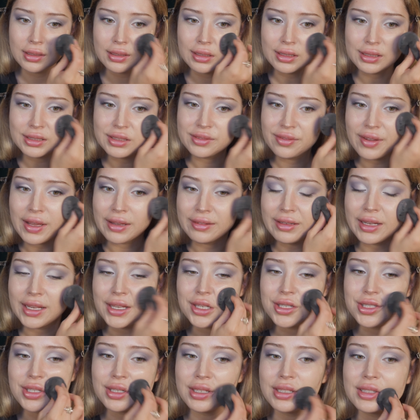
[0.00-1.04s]
This
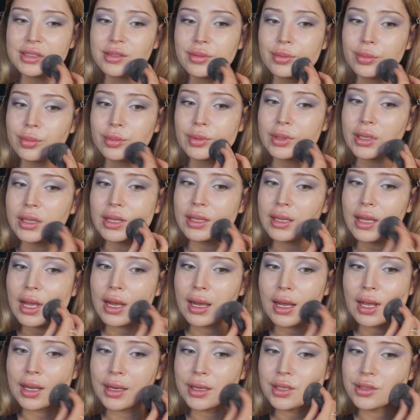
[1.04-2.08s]
foundation is really
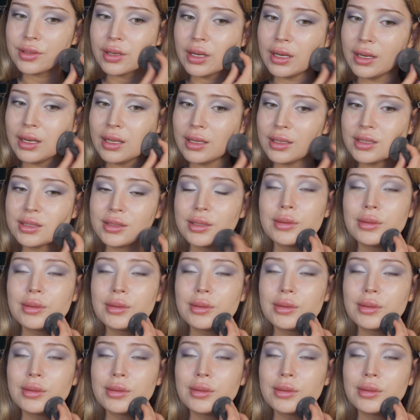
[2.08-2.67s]
hydrating,